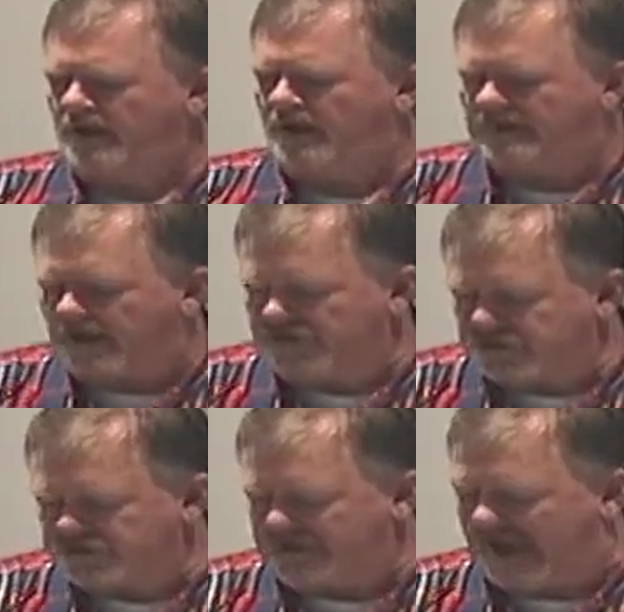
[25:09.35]
of
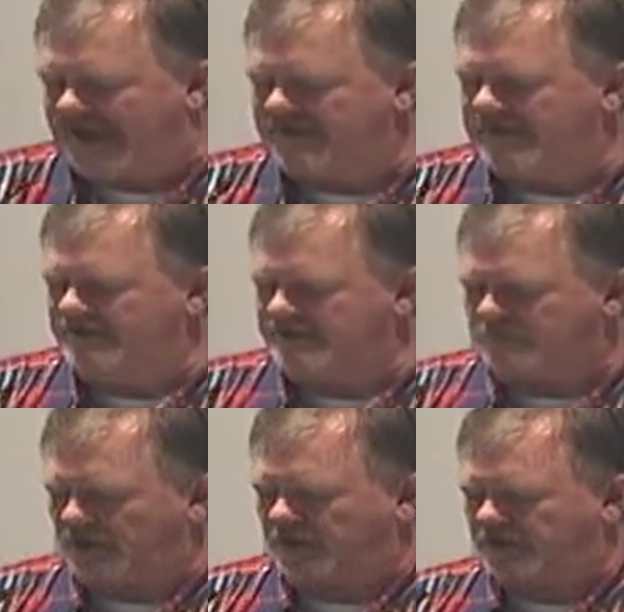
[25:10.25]
understanding the
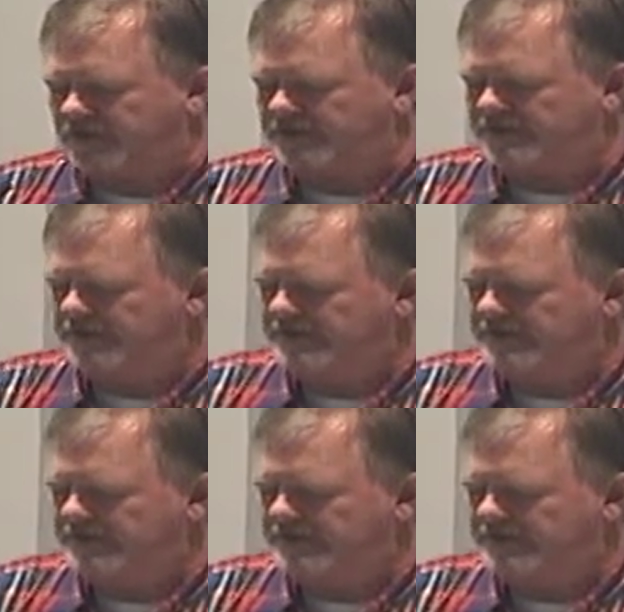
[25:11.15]
book.